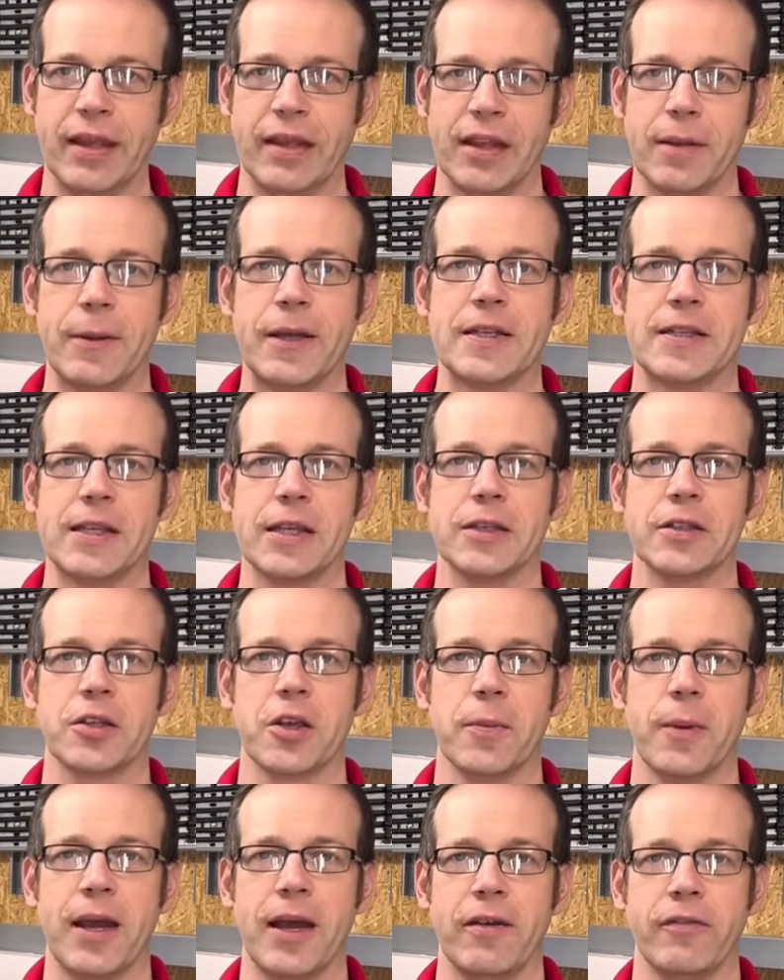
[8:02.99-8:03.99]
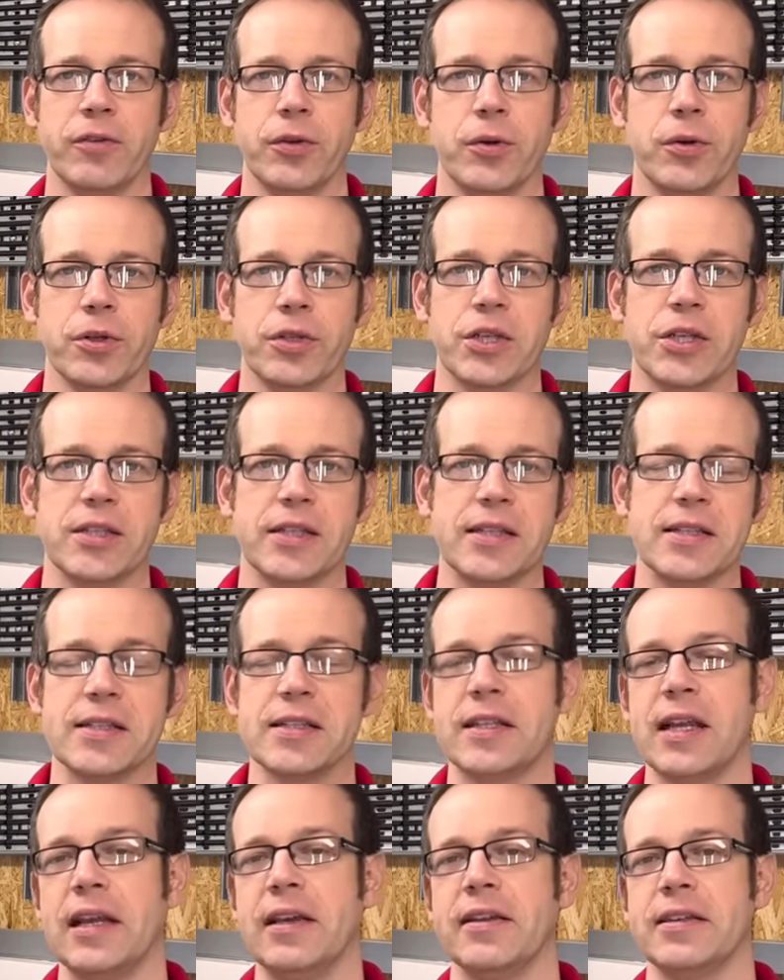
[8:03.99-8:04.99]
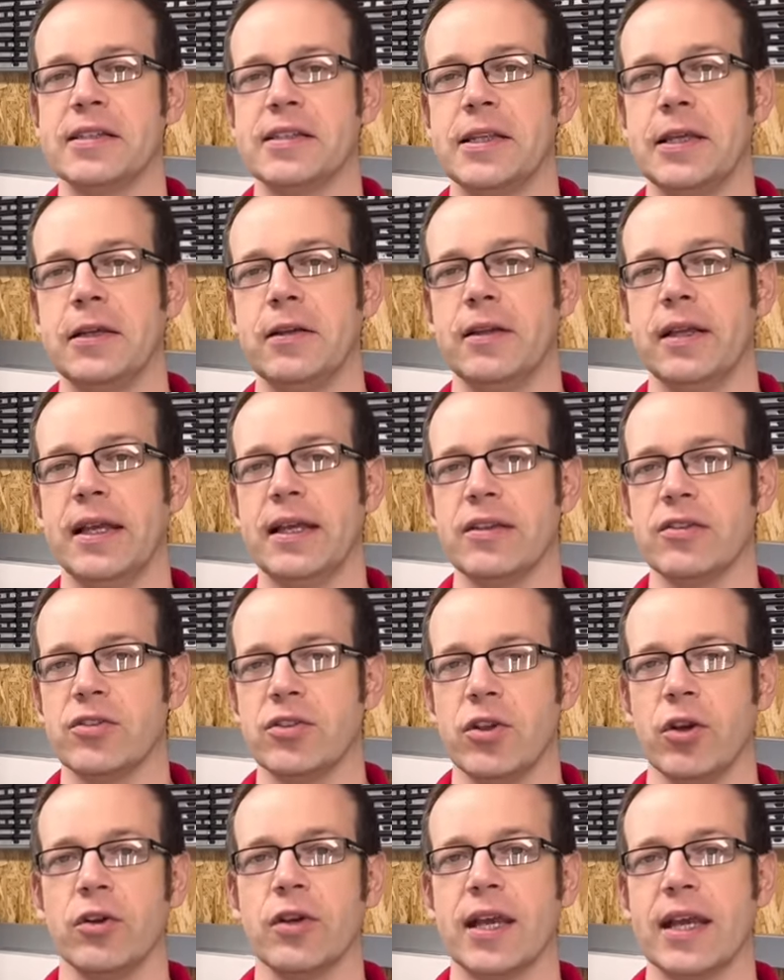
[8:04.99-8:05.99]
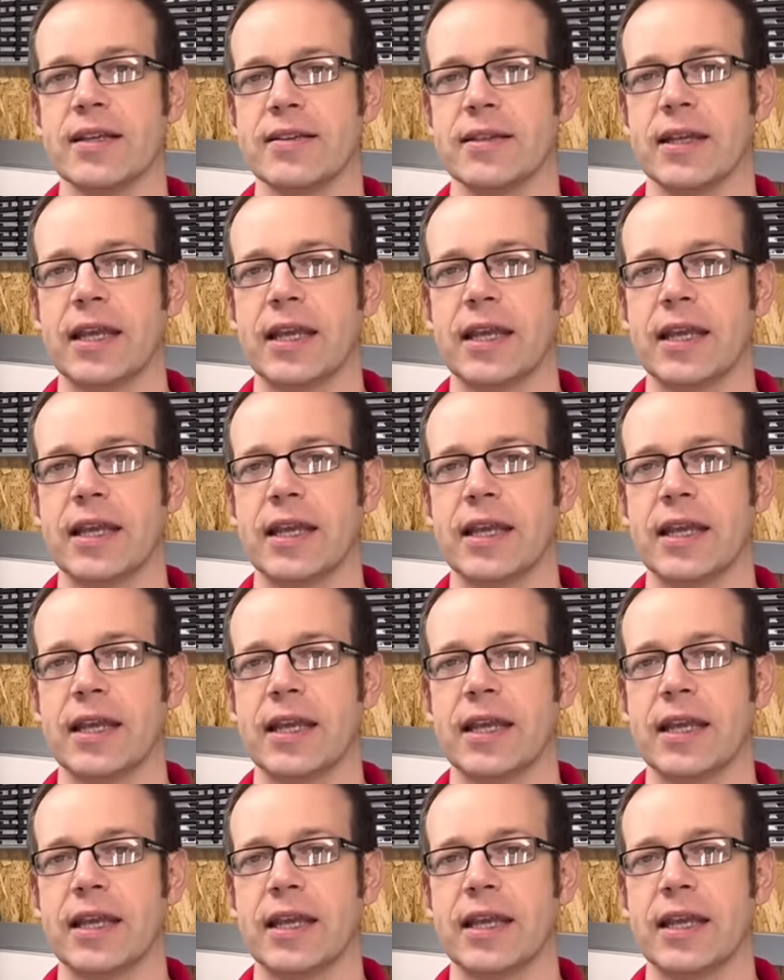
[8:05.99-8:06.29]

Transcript: The best thing to come out of Yorkshire since stainless steel, it's Doncaster